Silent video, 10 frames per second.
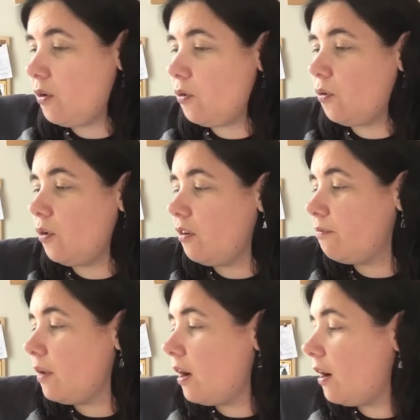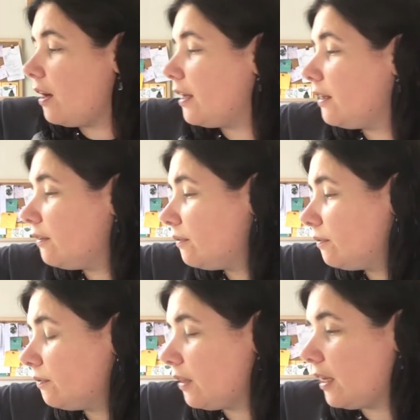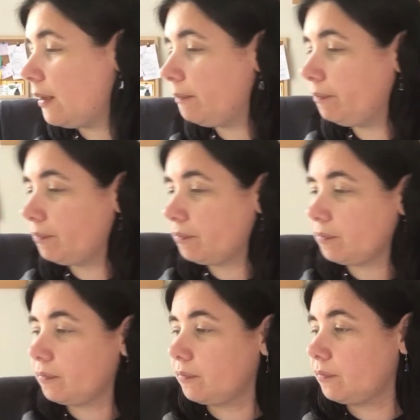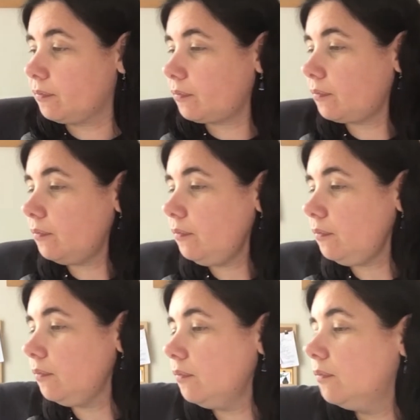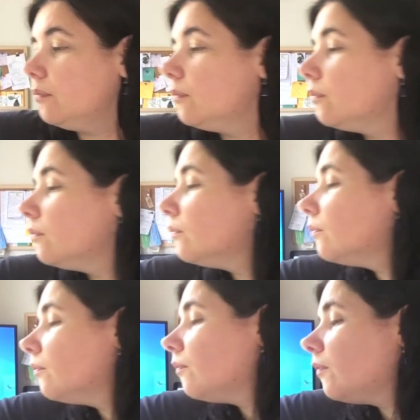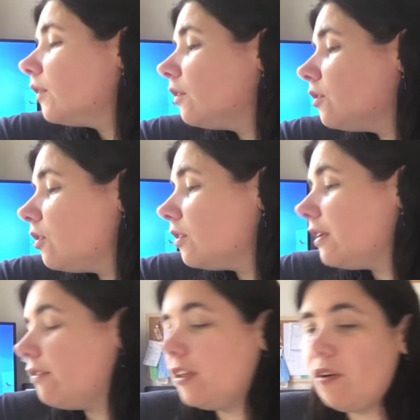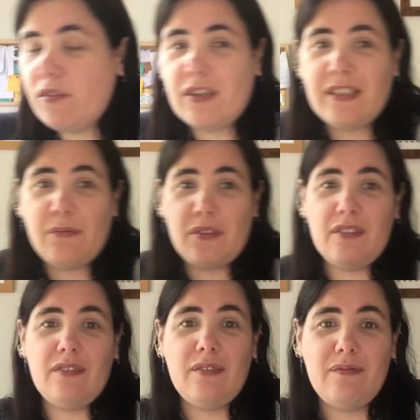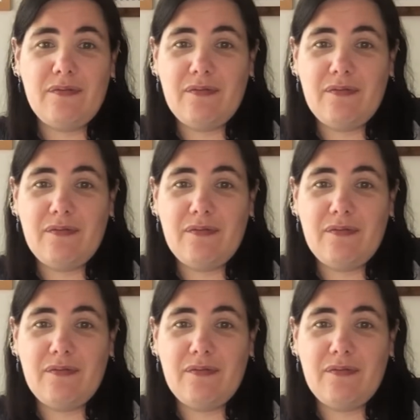all of my, not everything off because it wasn't, I